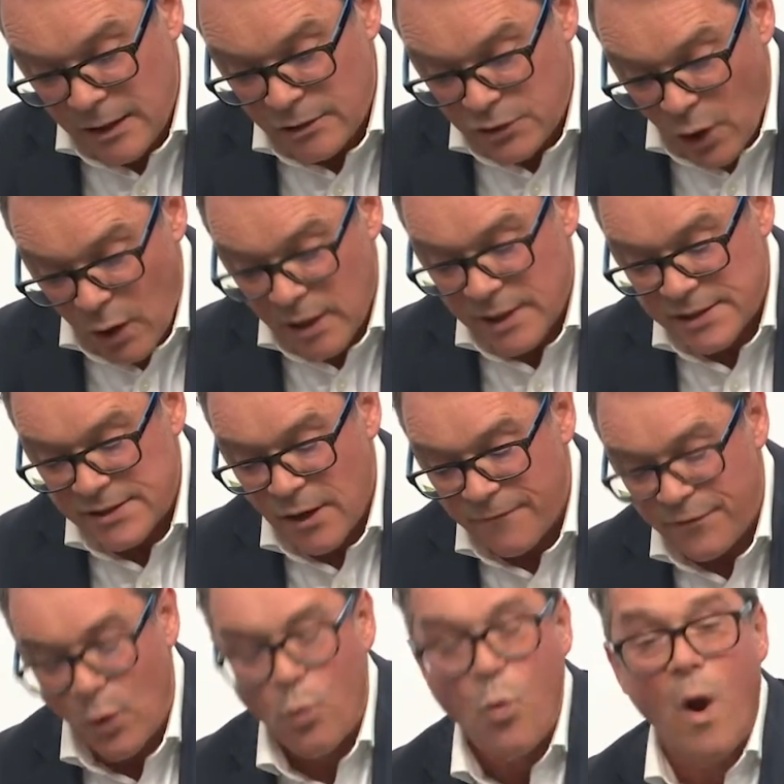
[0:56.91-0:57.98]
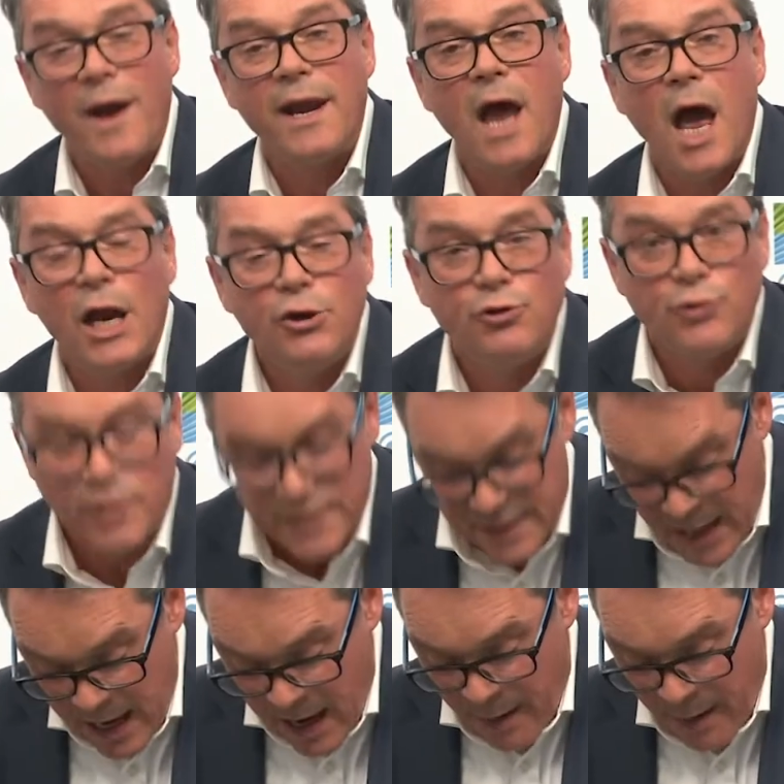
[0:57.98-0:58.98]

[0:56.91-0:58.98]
of the $100